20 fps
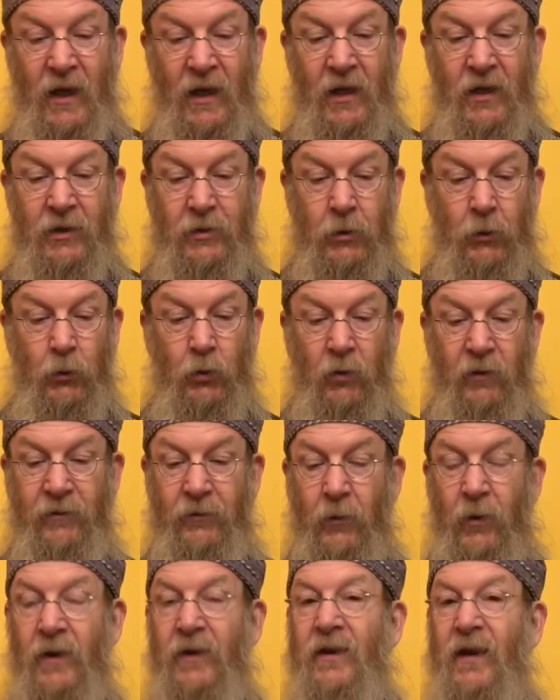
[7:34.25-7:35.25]
So to
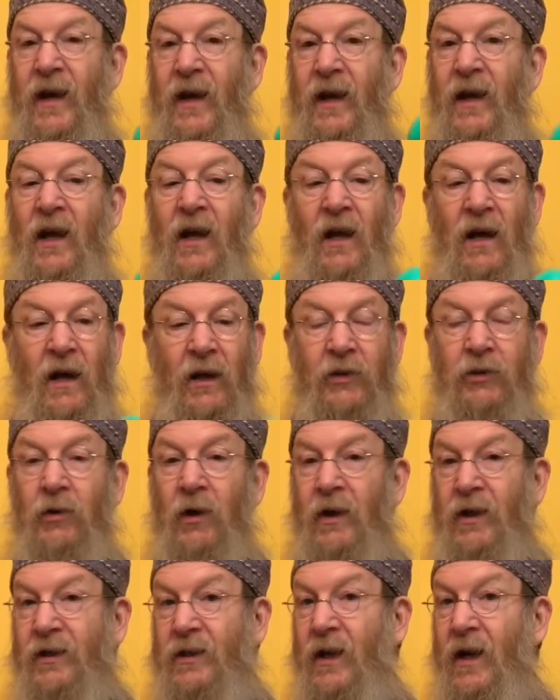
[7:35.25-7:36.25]
avoid that, I'll try
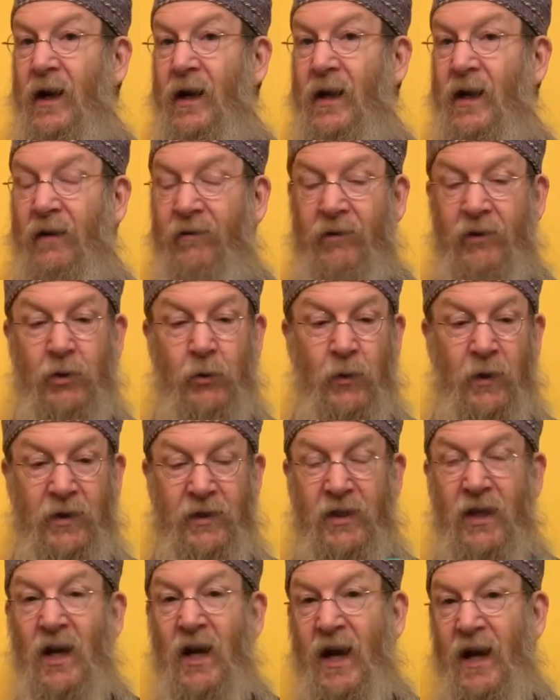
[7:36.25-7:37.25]
to tie every
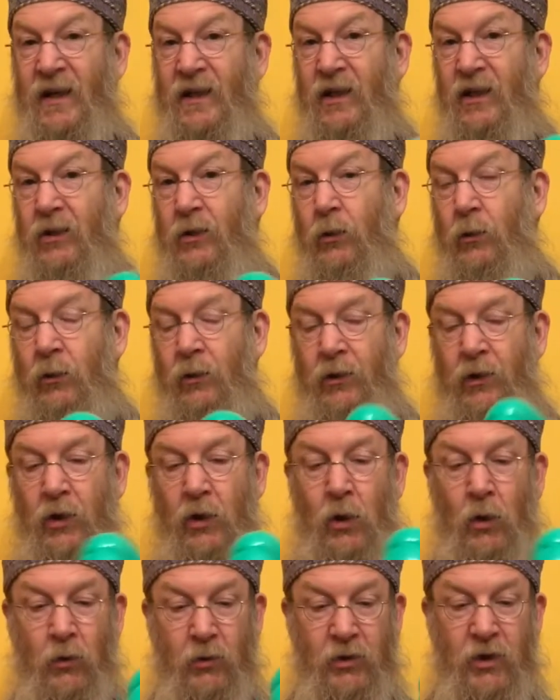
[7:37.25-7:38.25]
twist. I didn't do it with the
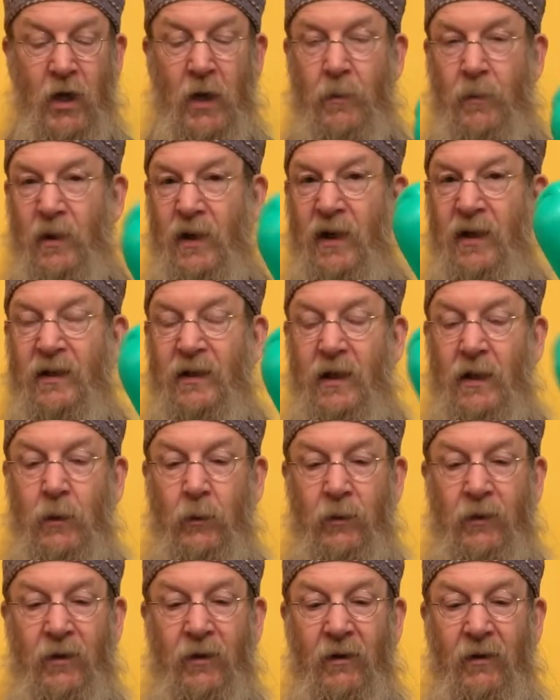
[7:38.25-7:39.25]
nose, but I did it
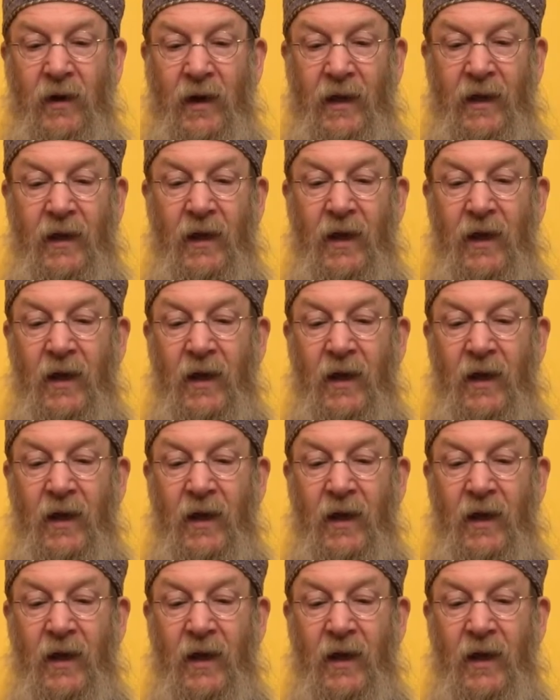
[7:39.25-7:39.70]
with the leg.